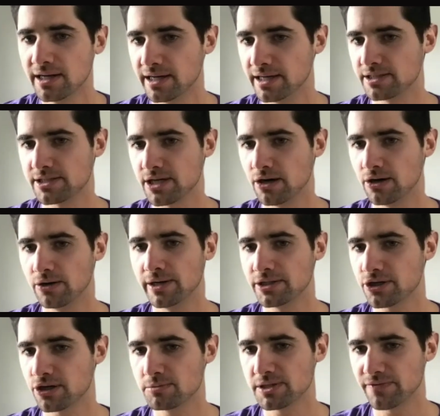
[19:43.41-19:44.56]
And so in
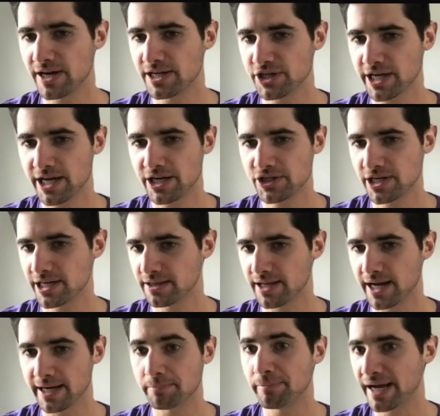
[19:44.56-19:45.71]
terms of education and
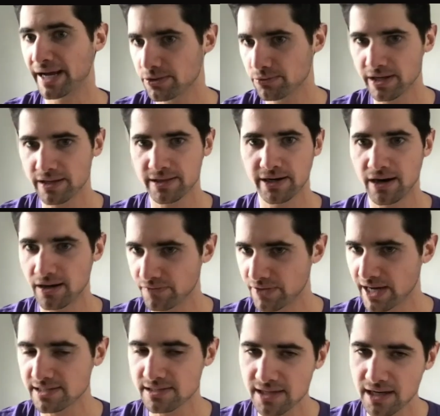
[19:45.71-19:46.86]
like bandwidth and all of
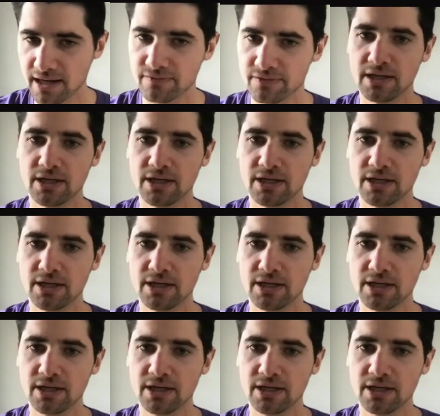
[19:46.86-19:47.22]
that stuff,